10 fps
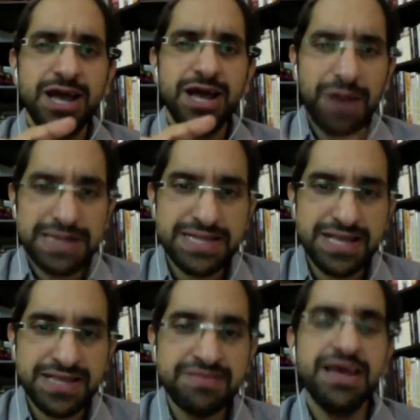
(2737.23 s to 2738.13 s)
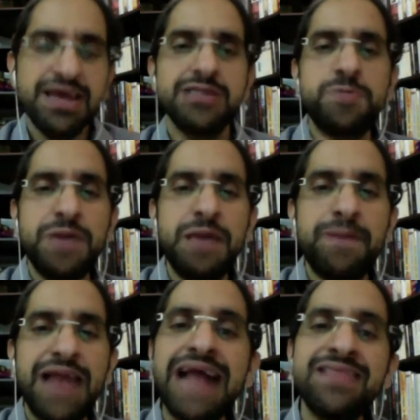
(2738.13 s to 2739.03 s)
president, its
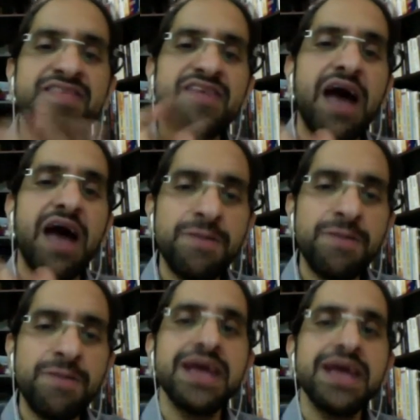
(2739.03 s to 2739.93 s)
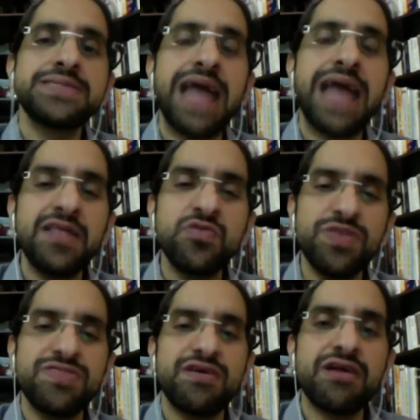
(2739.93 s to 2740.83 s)
people, and its army, stand
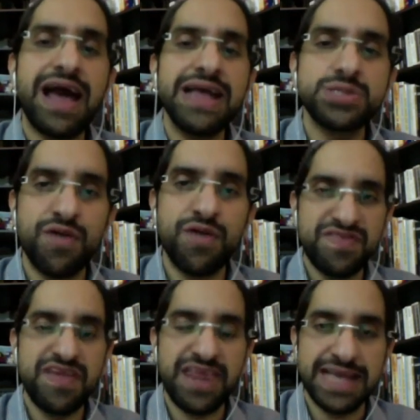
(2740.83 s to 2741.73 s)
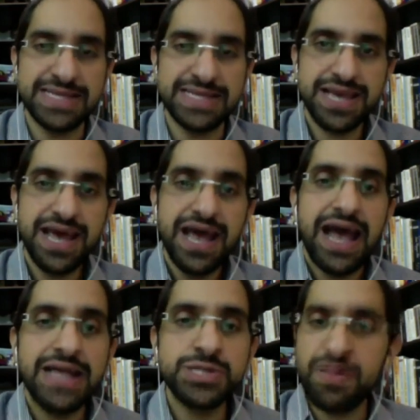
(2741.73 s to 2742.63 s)
with the rights of the Syrians.
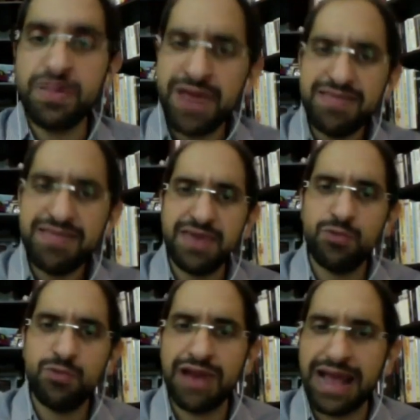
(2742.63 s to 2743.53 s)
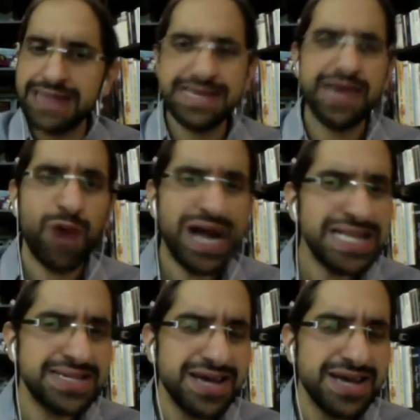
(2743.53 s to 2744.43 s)
And so the military were like, "Say
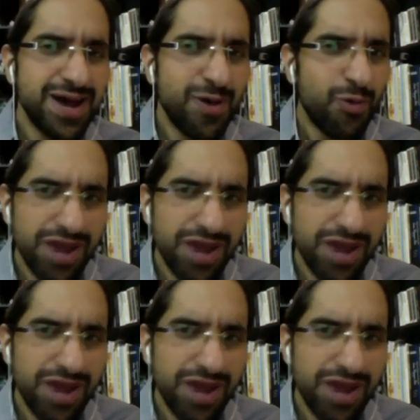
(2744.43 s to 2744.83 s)
what? What